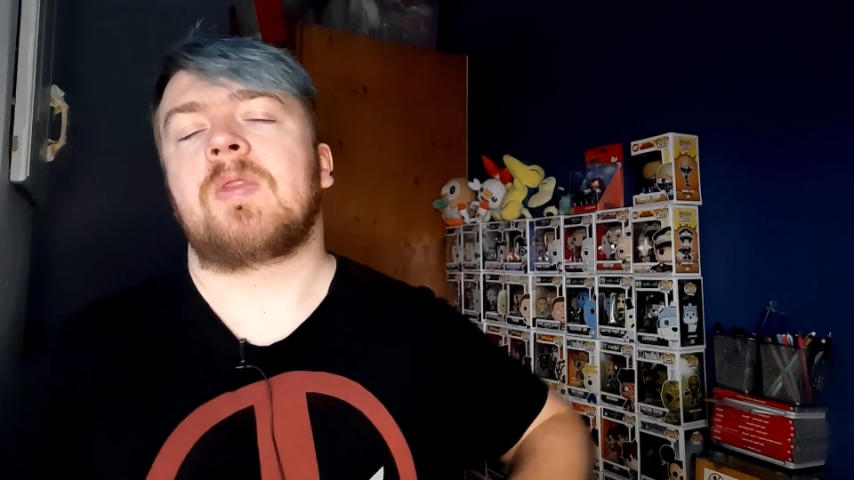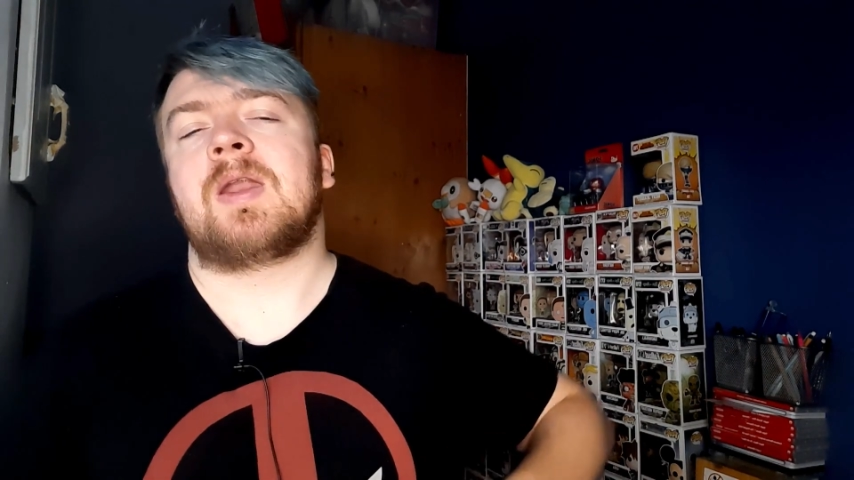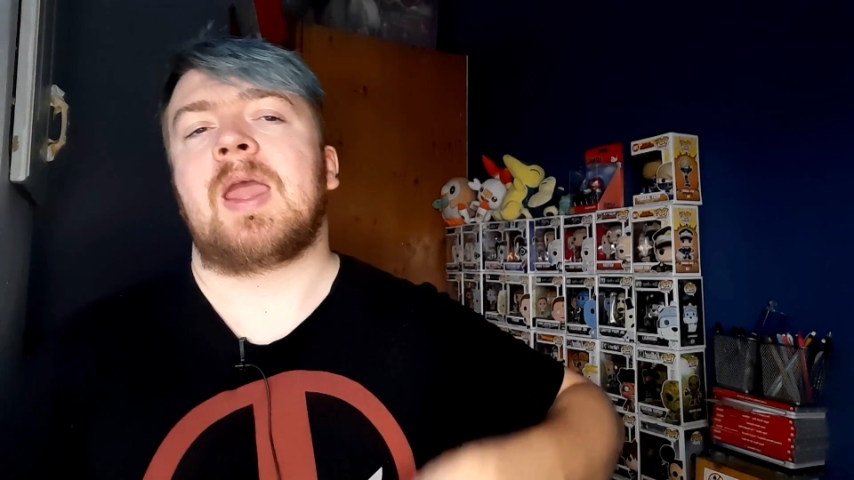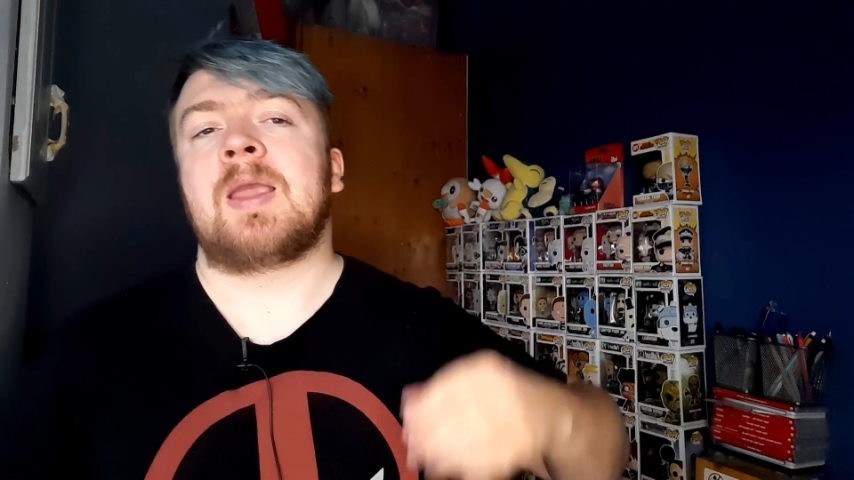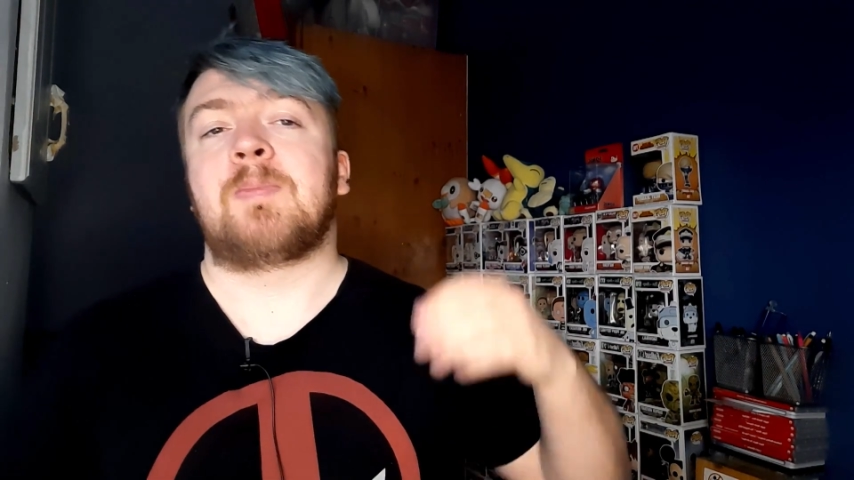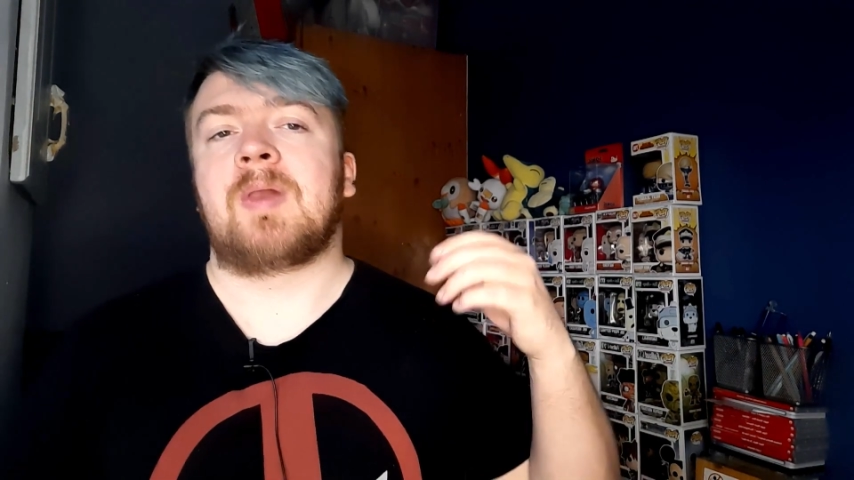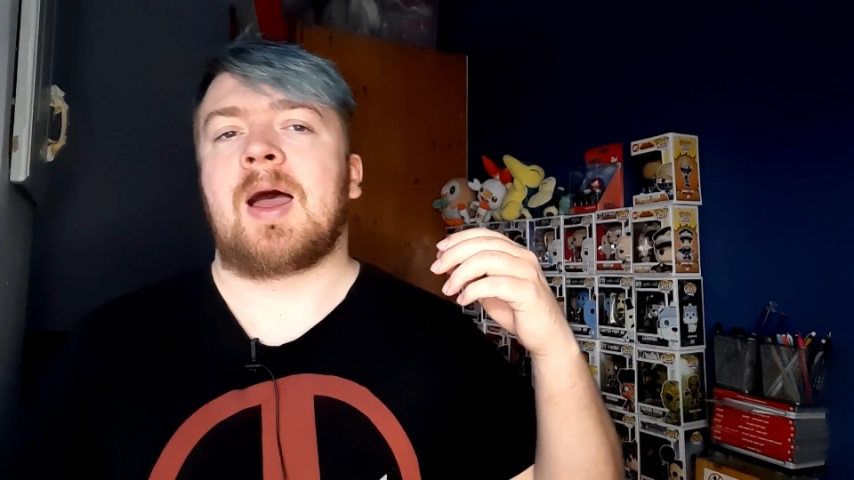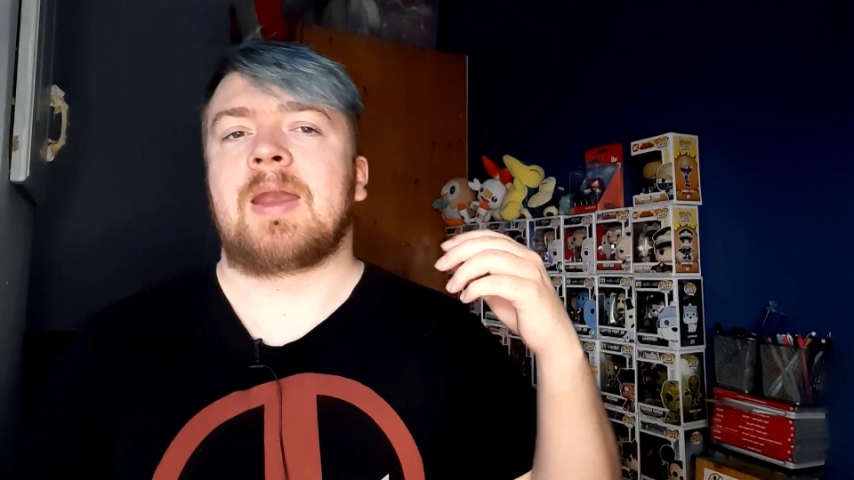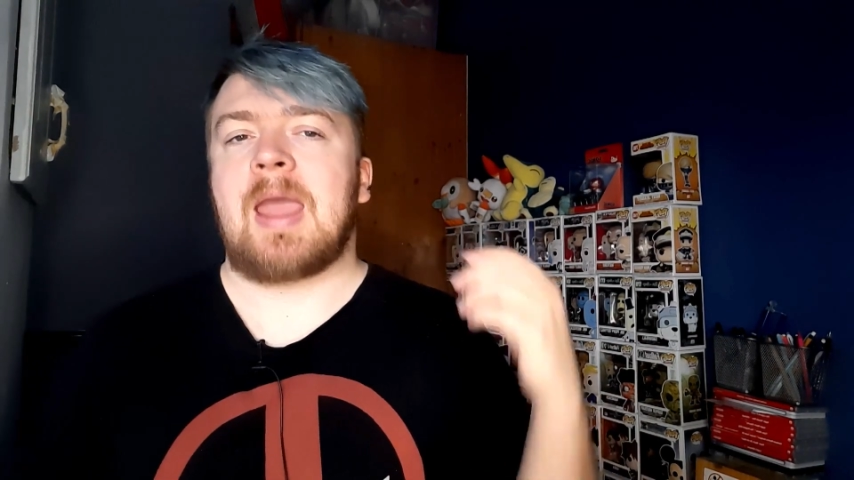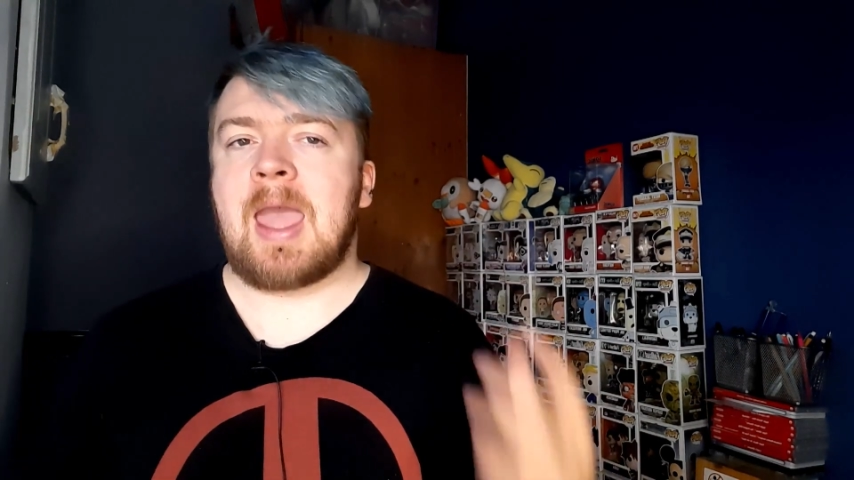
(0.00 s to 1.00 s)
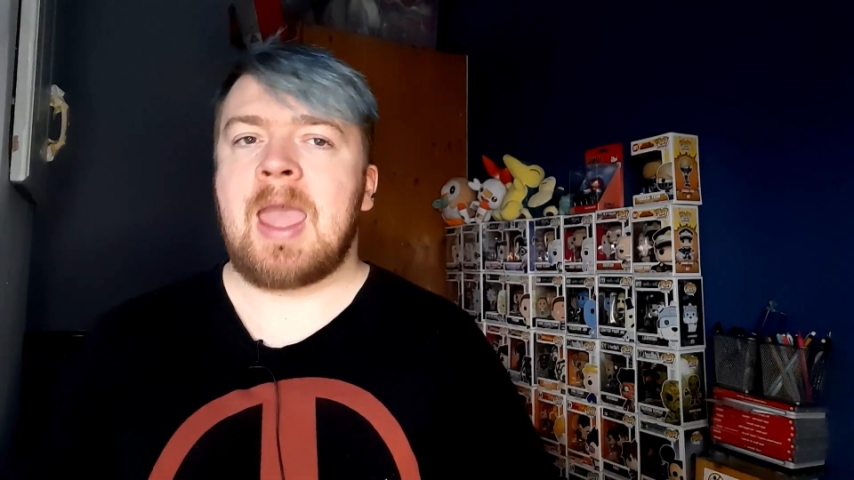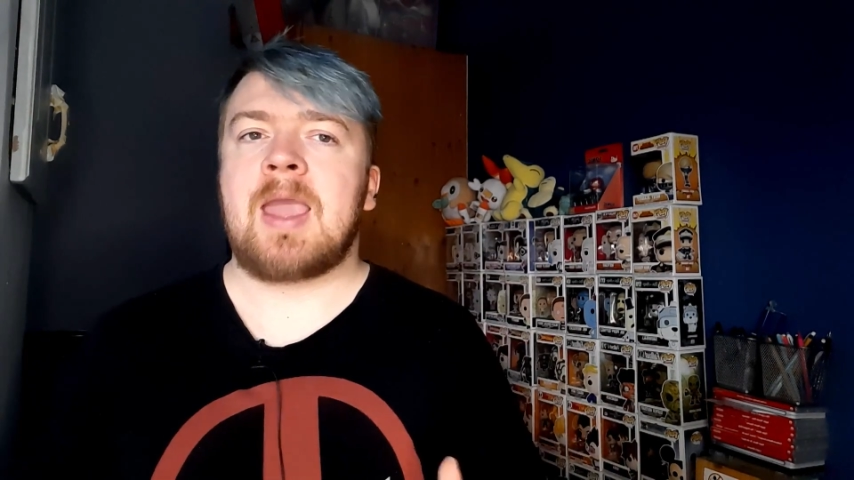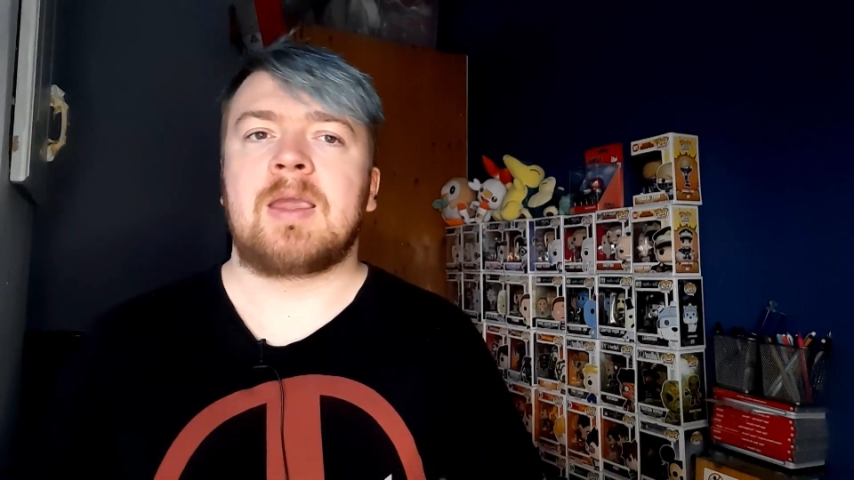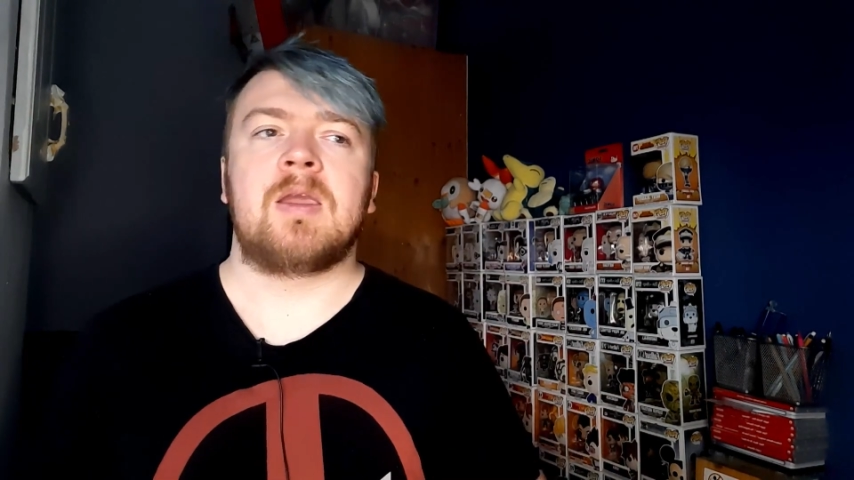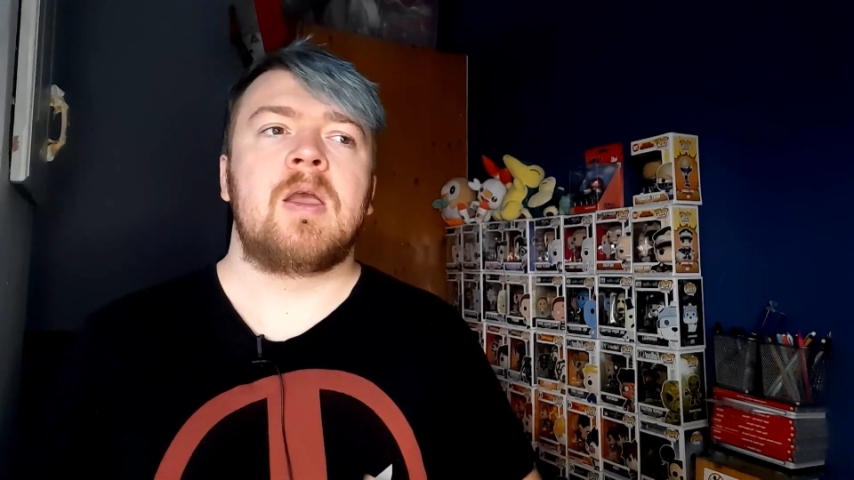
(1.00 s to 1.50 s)
than a plan
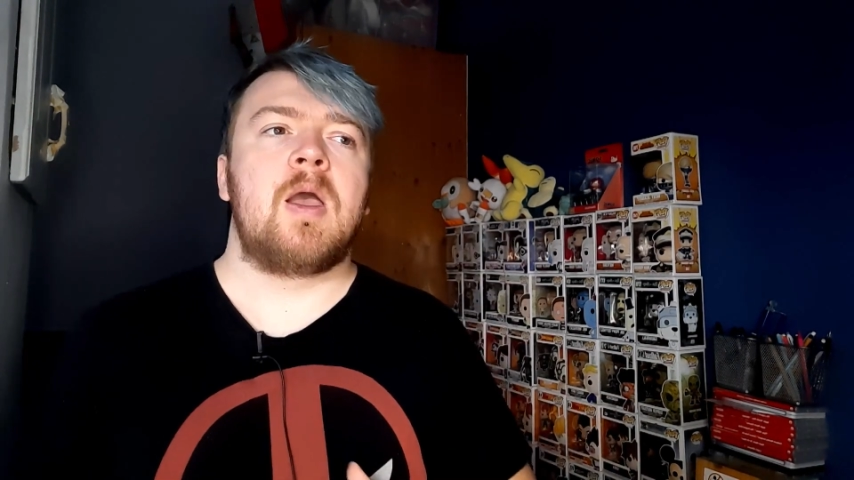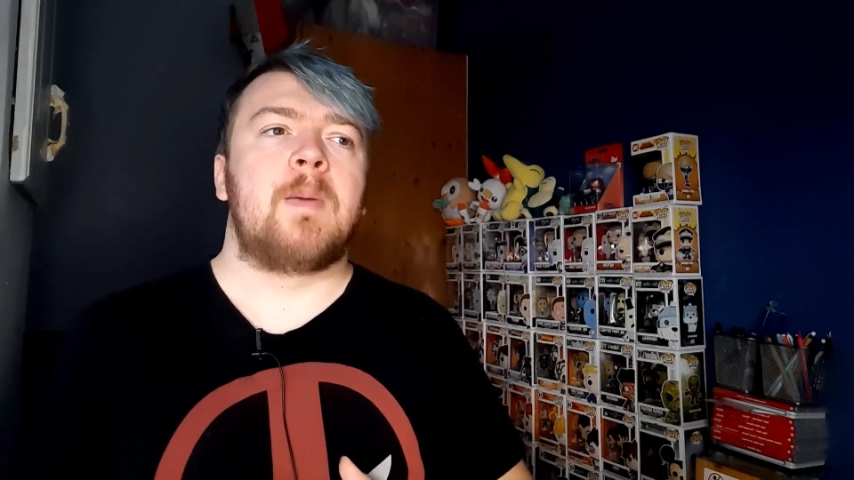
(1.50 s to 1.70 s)
A,